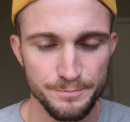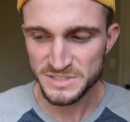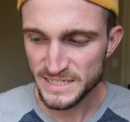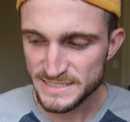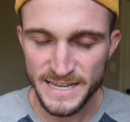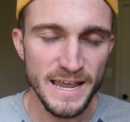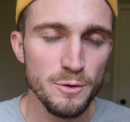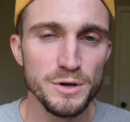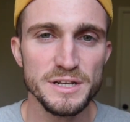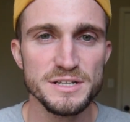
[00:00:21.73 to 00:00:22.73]
Today I
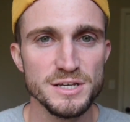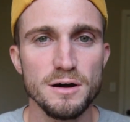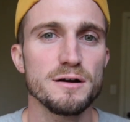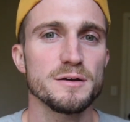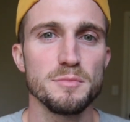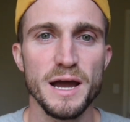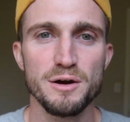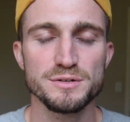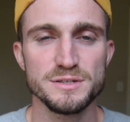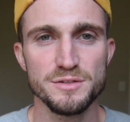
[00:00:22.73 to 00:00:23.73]
wanted to talk
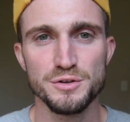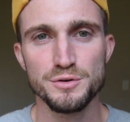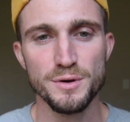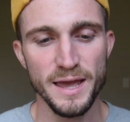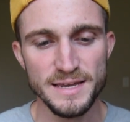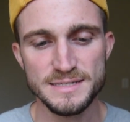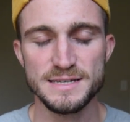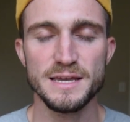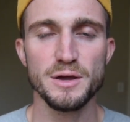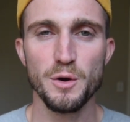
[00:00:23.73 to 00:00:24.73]
about the new
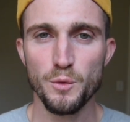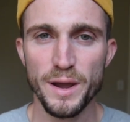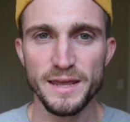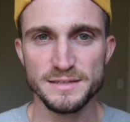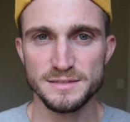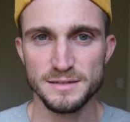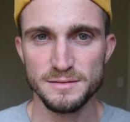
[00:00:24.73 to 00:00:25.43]
Async/Await